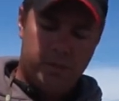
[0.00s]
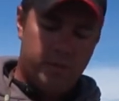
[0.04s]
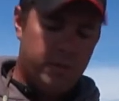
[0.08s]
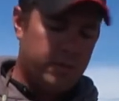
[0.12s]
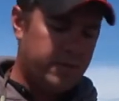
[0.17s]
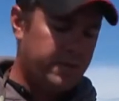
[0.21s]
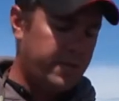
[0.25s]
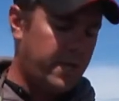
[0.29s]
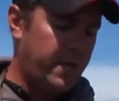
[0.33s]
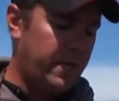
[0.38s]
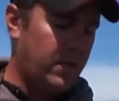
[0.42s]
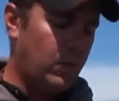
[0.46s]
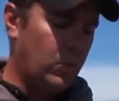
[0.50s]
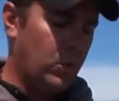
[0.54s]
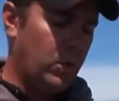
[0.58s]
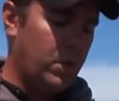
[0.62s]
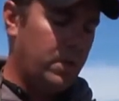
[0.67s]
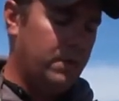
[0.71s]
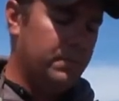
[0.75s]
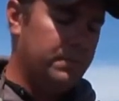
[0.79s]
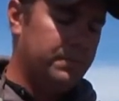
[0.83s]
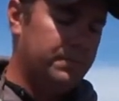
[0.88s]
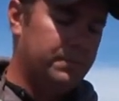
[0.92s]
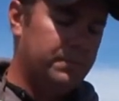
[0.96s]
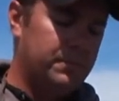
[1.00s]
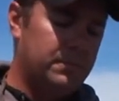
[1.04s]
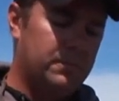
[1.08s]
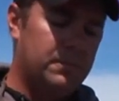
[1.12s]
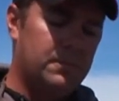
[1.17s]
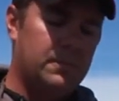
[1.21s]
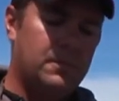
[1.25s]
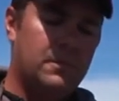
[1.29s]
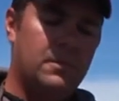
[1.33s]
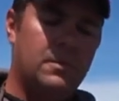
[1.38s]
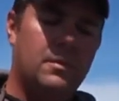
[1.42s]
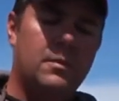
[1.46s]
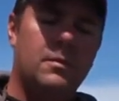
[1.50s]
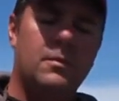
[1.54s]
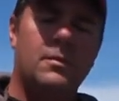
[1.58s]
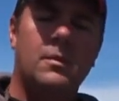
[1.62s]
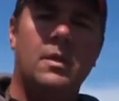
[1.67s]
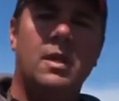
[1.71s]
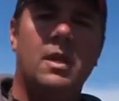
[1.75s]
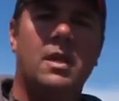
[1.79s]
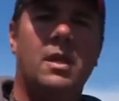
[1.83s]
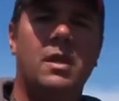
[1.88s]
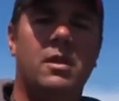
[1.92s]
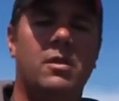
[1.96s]
The second one
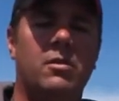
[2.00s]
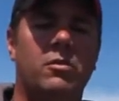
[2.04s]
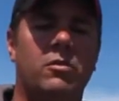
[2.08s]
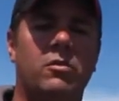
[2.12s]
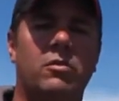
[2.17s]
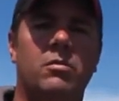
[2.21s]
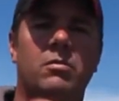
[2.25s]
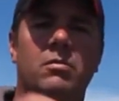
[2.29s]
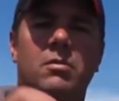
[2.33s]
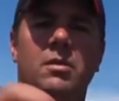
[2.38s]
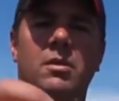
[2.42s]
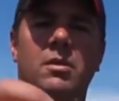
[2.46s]
is